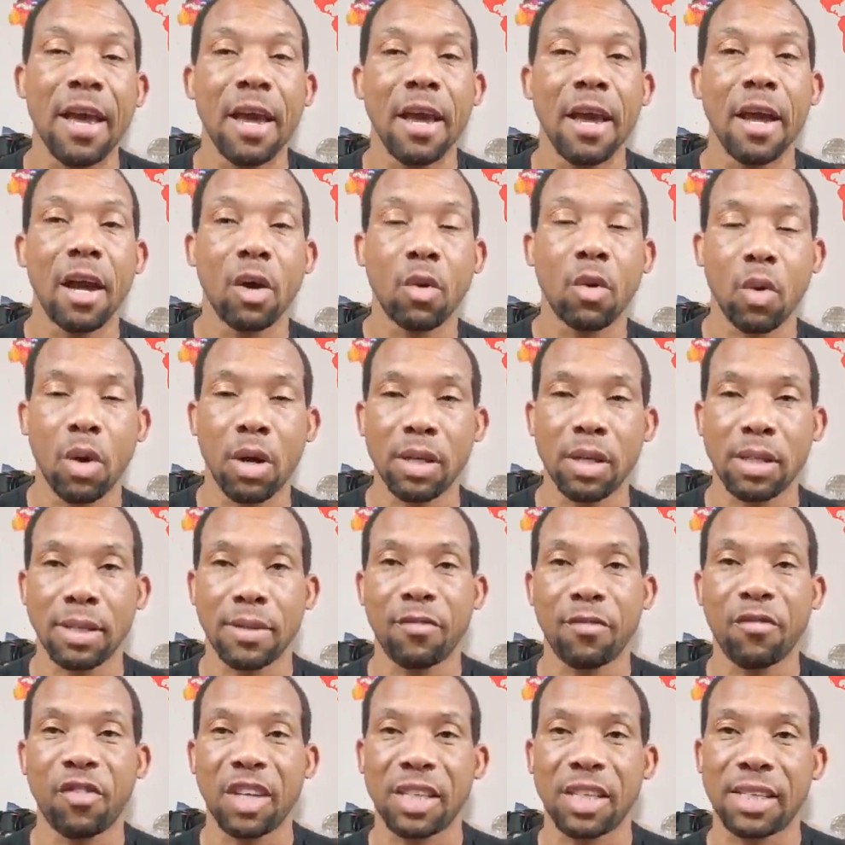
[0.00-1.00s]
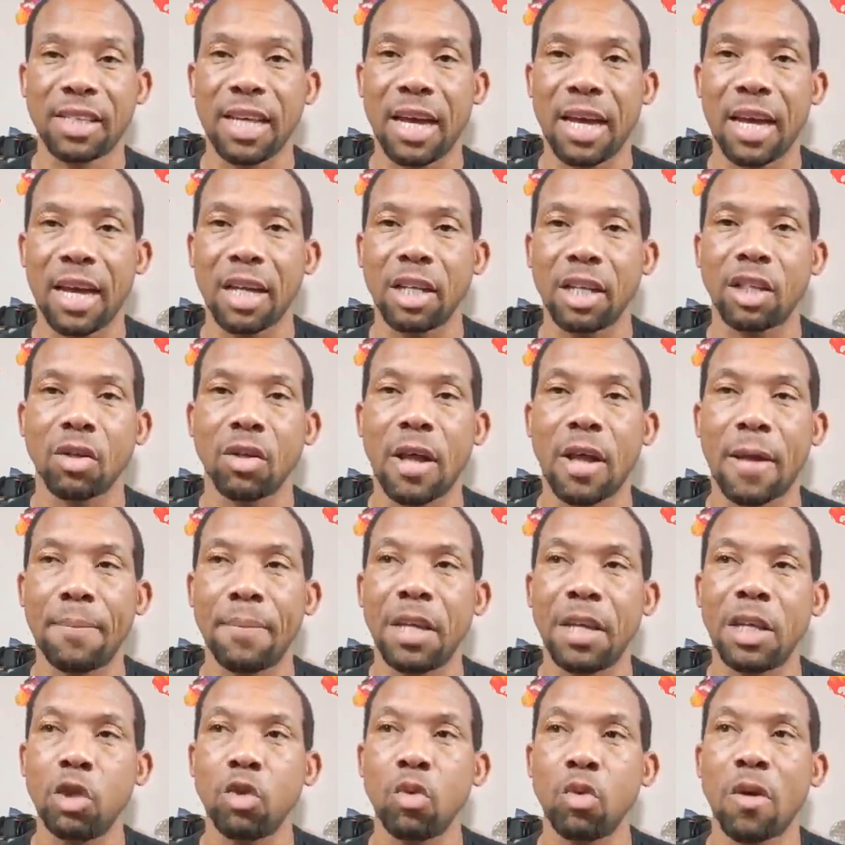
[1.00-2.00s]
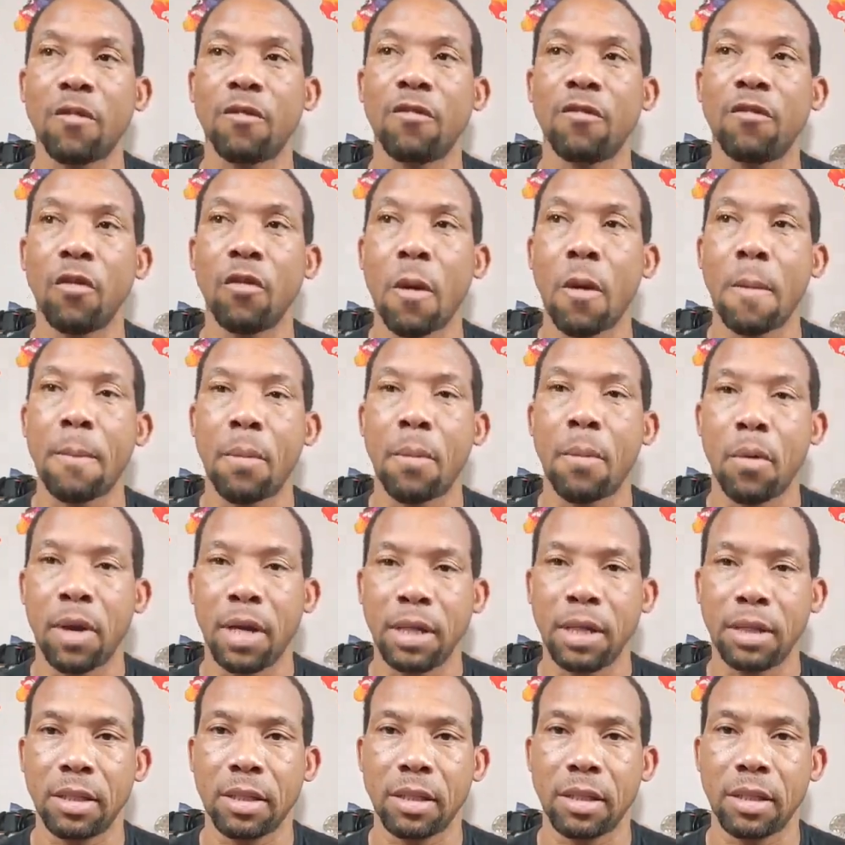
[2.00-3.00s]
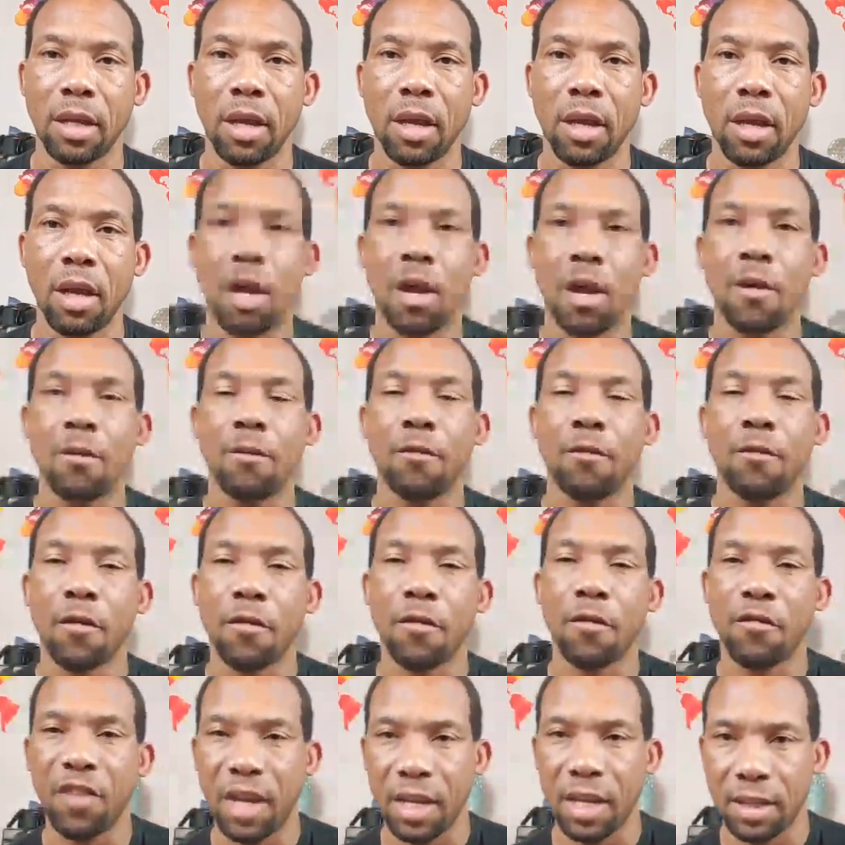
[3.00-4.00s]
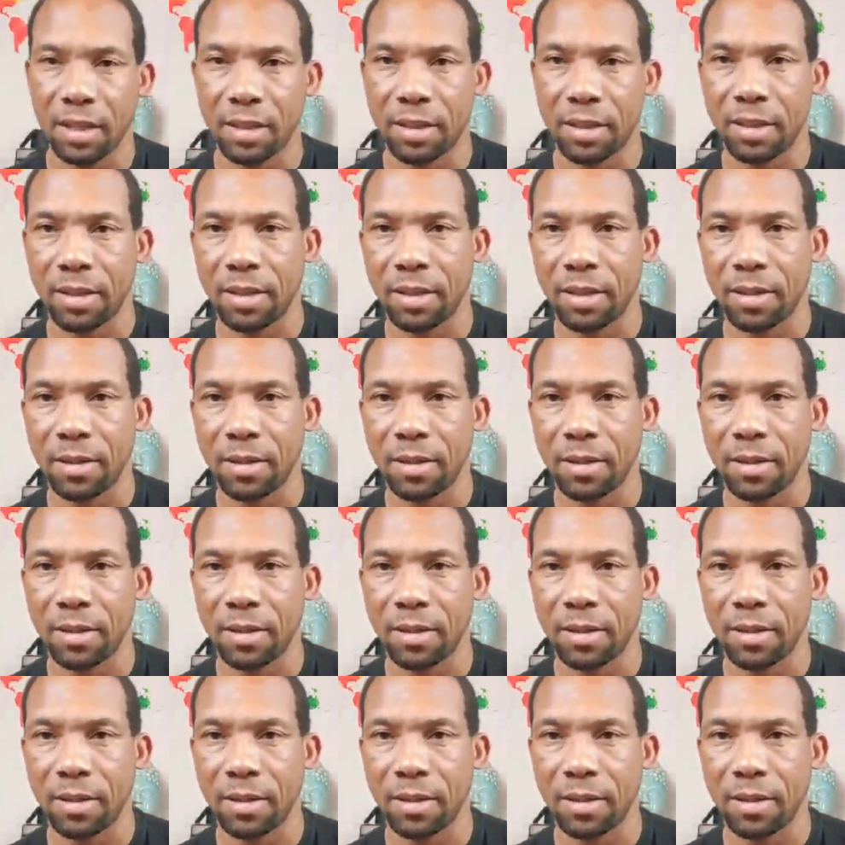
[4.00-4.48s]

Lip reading: Aquarius is a fixed sign, so that means you have 4 points for fixed.